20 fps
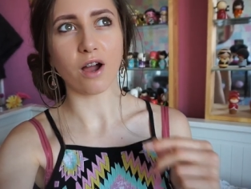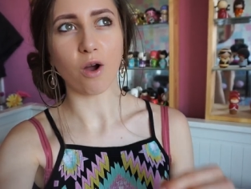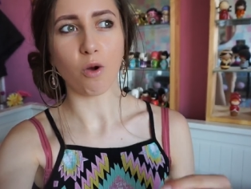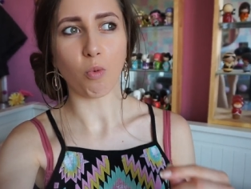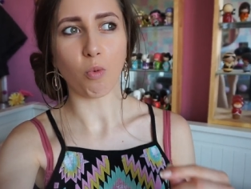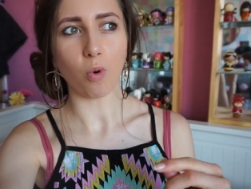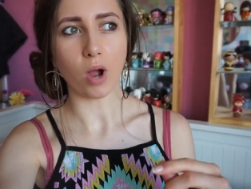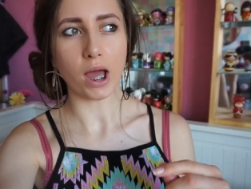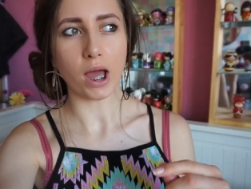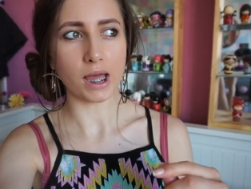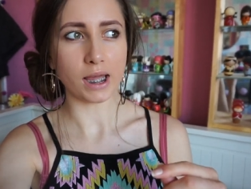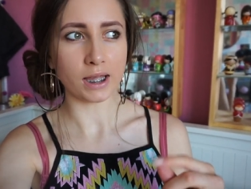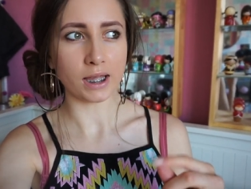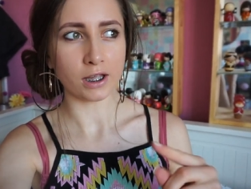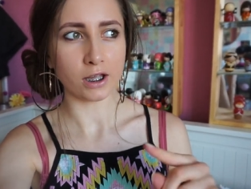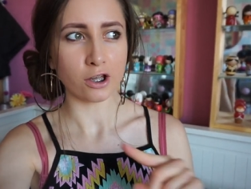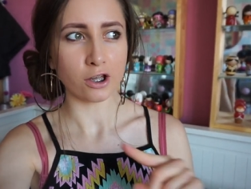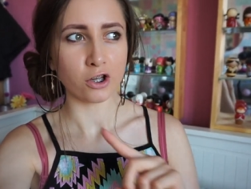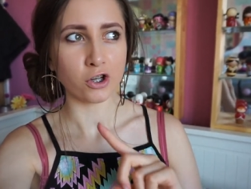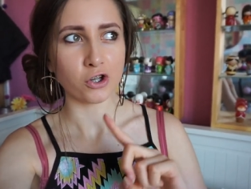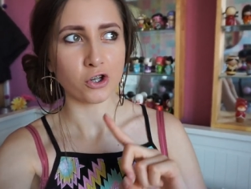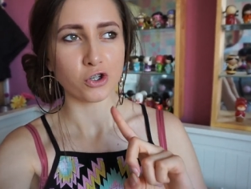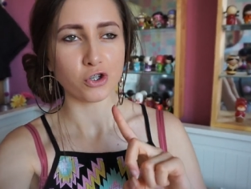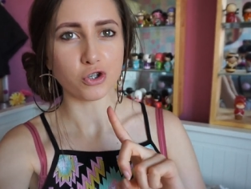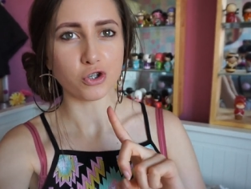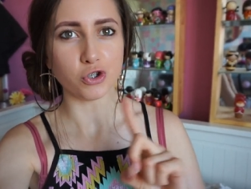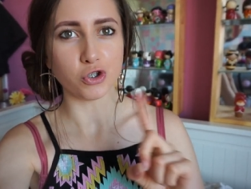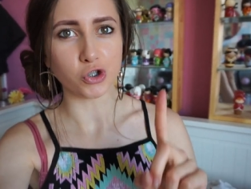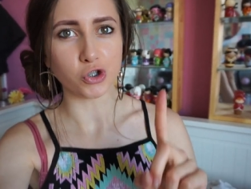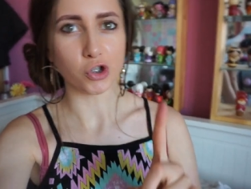away
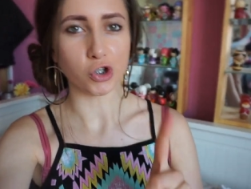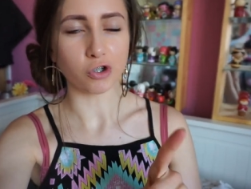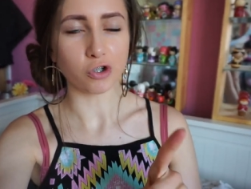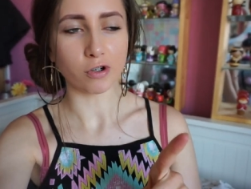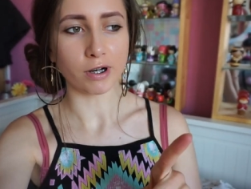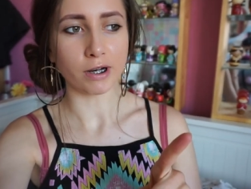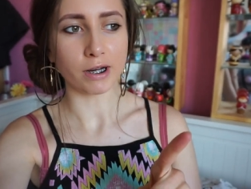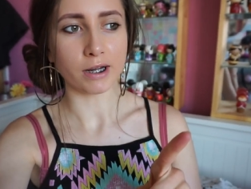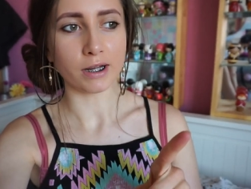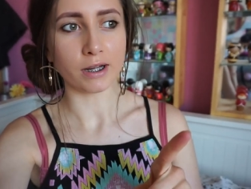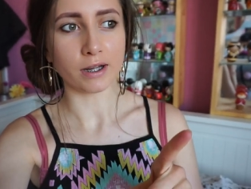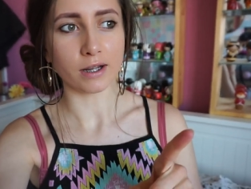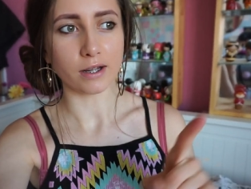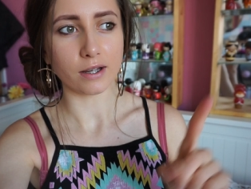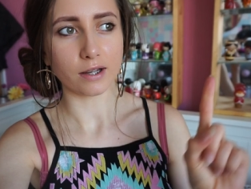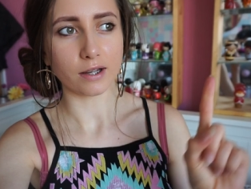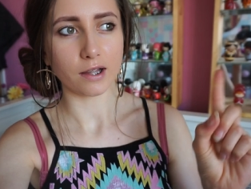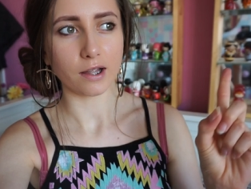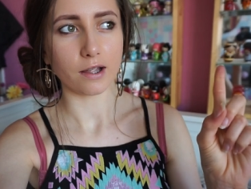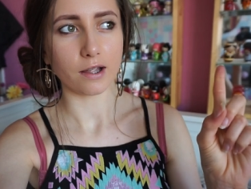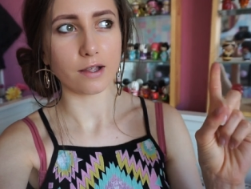during